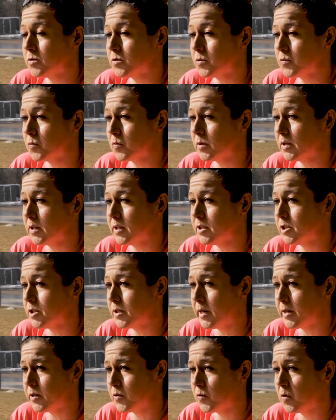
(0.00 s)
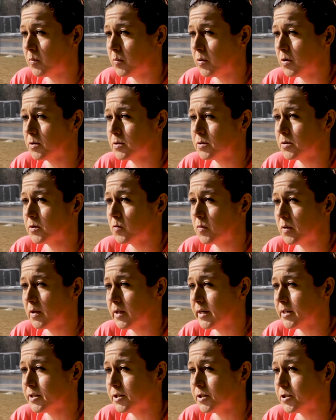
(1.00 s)
do religion, I do a personal
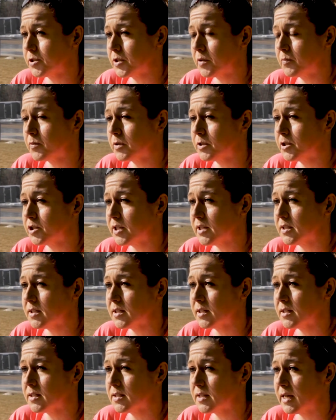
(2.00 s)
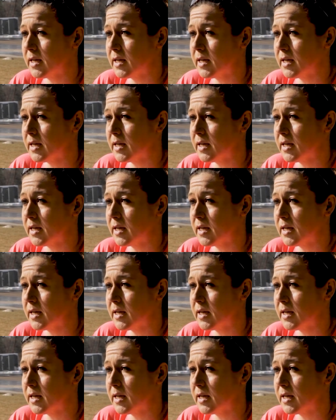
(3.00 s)
relationship with Jesus.